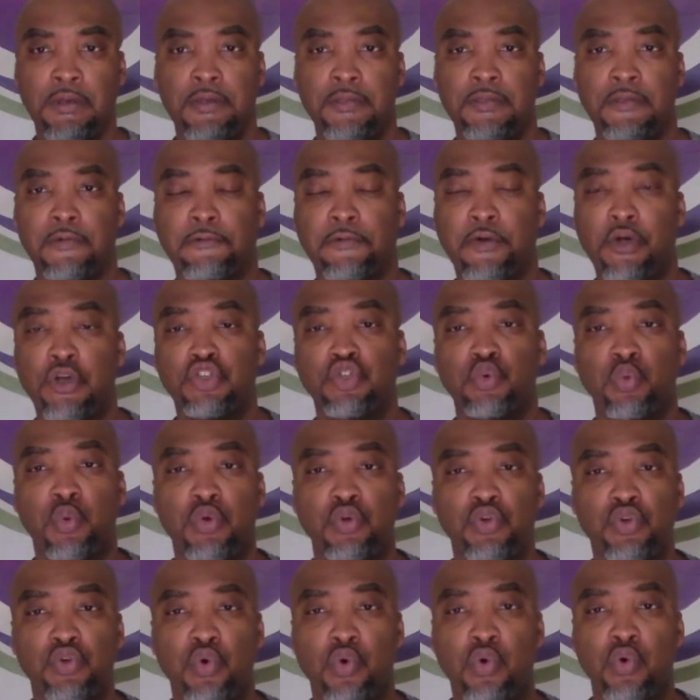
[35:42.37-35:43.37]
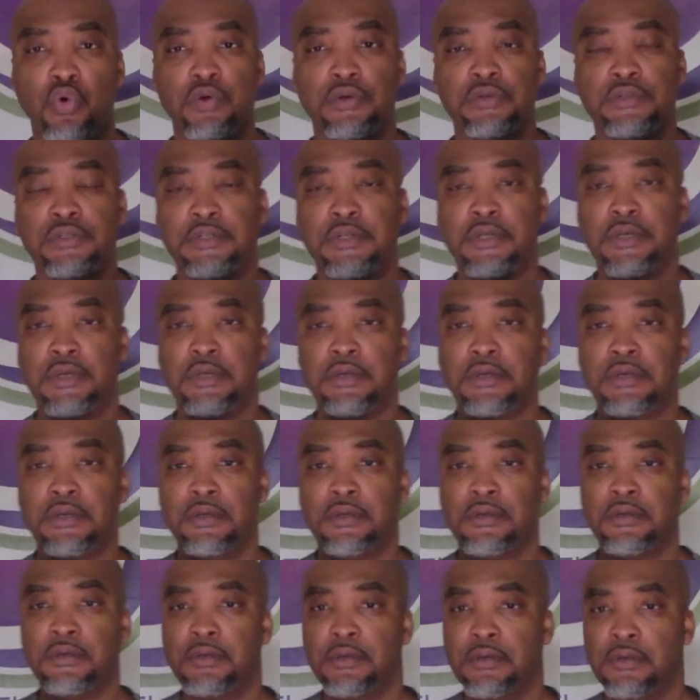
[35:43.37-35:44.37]
The virtual doors
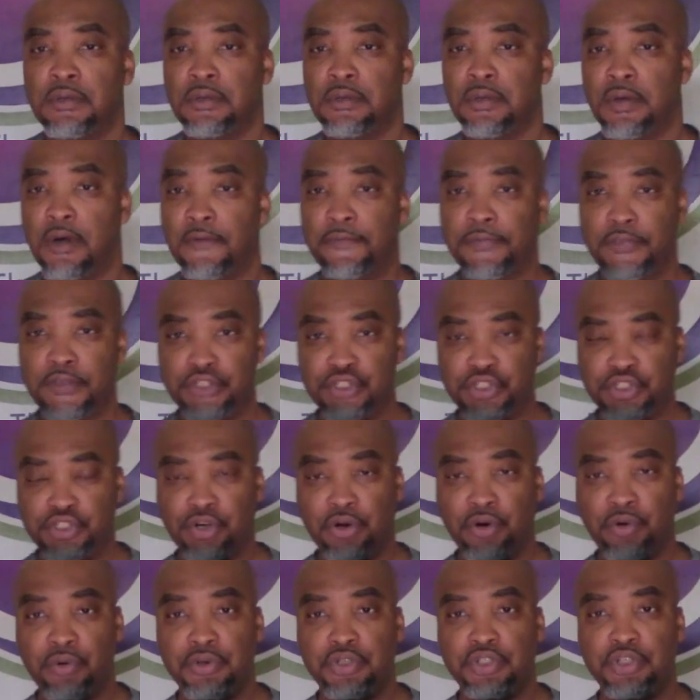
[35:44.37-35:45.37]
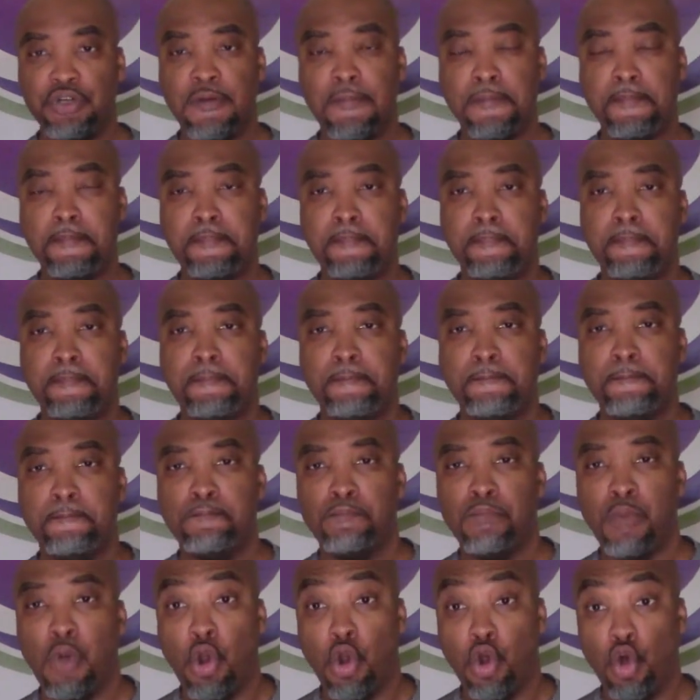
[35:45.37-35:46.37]
of the church
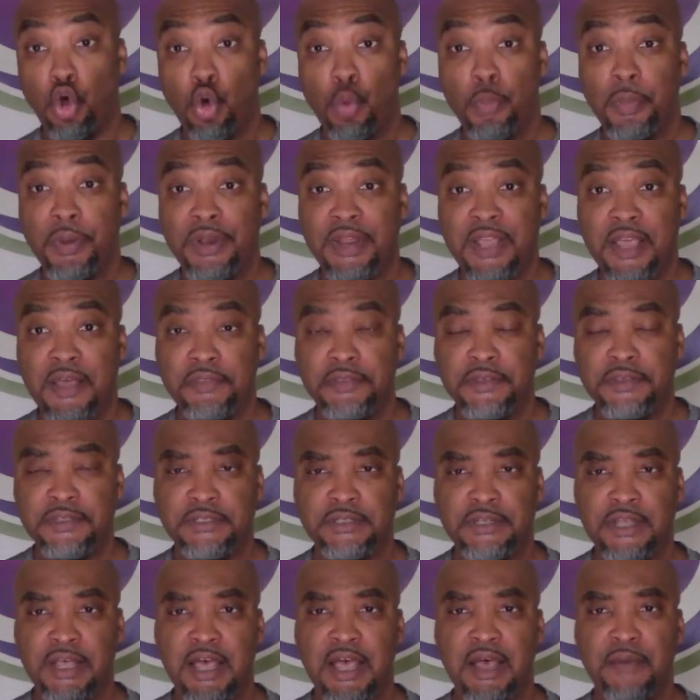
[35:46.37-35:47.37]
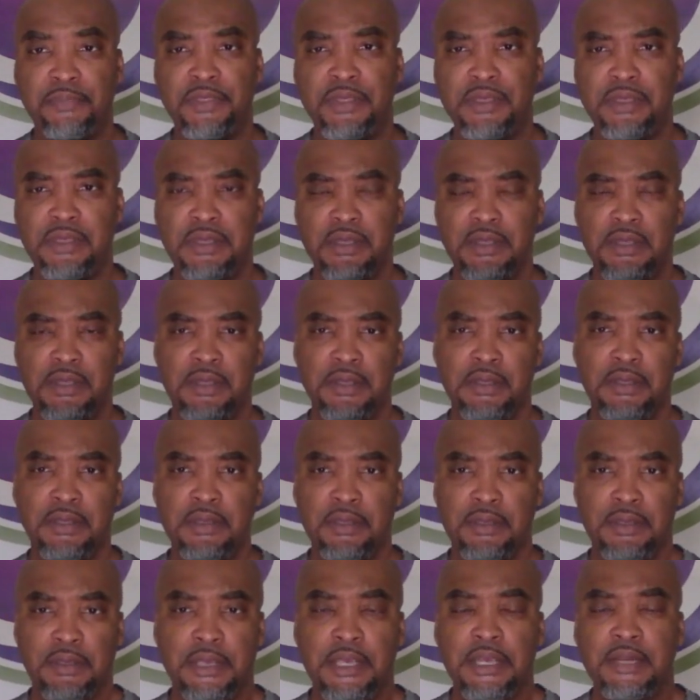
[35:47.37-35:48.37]
are open at this time. The
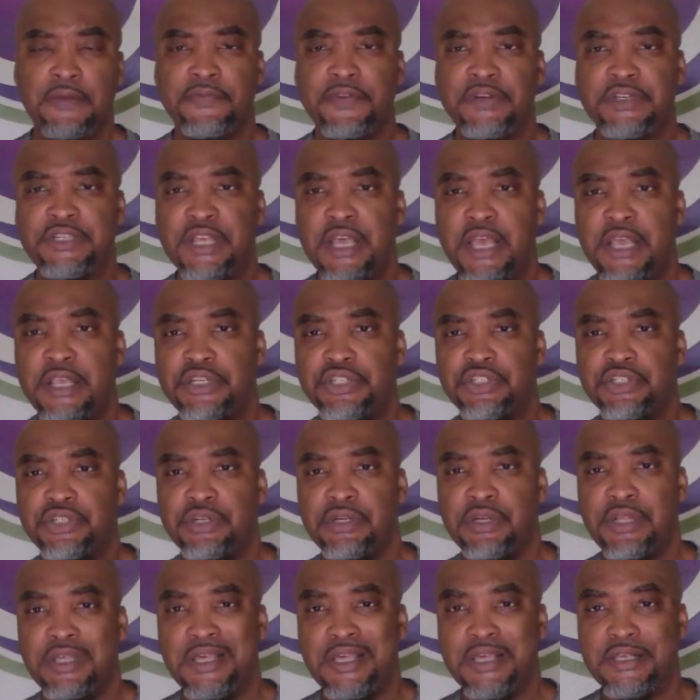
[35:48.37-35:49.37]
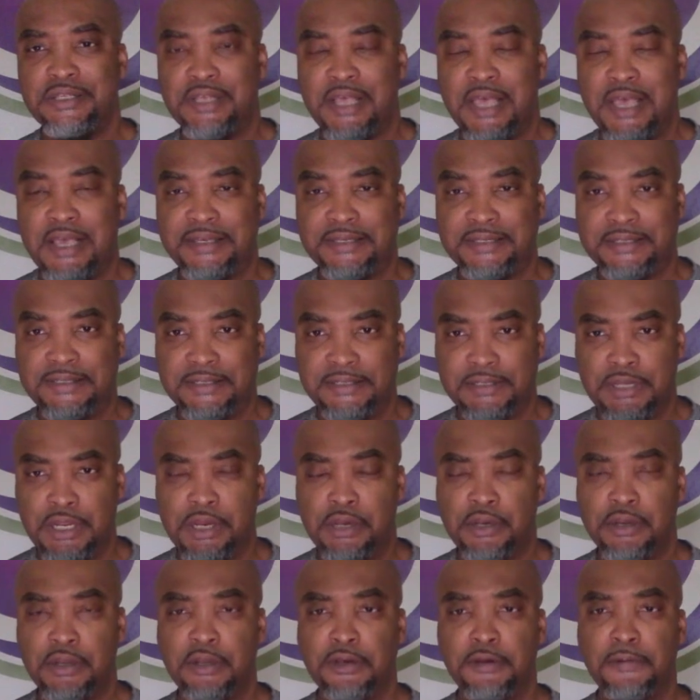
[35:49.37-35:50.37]
invitation is
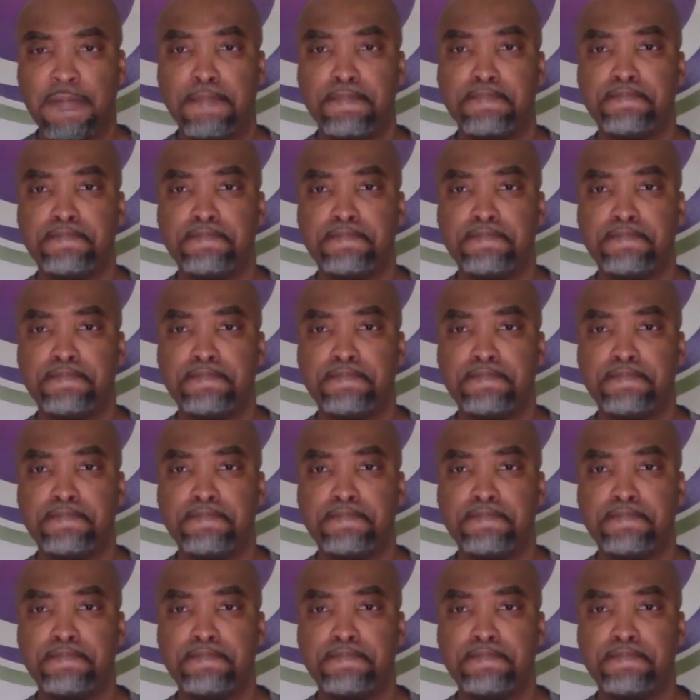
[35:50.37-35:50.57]
extended.